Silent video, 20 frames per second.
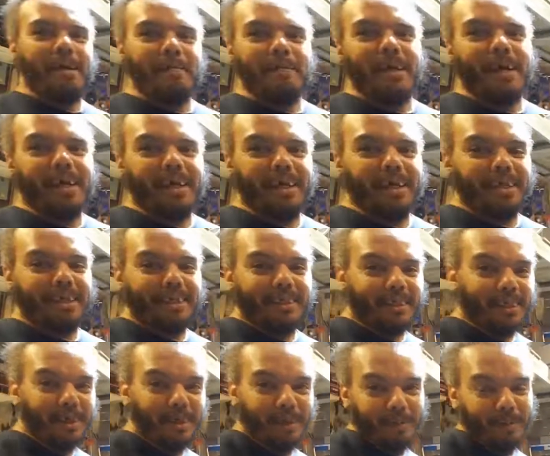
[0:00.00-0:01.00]
am not
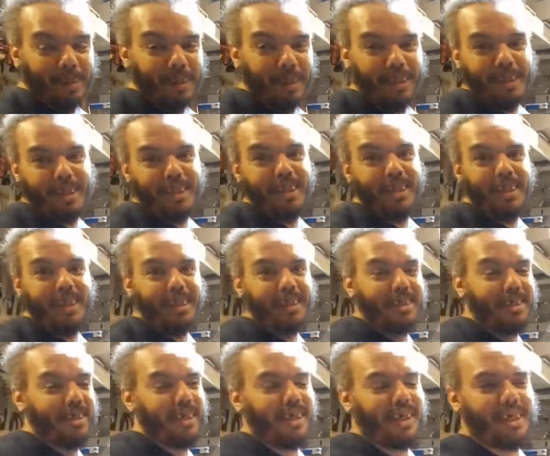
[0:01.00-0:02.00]
concerned with
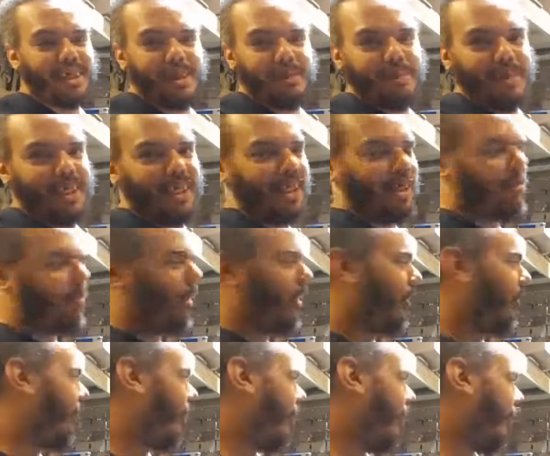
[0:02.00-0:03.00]
is causing me not to be able
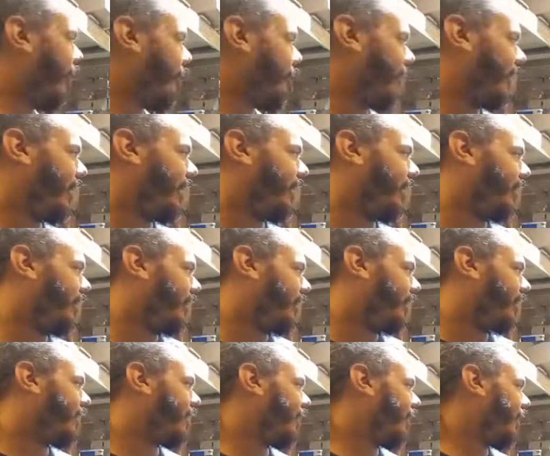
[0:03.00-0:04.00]
to ride
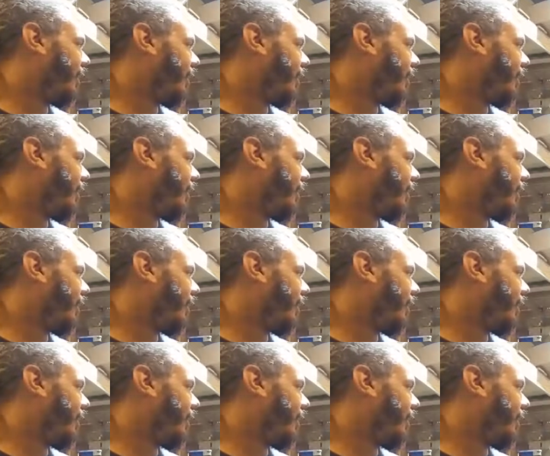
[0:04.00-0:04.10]
because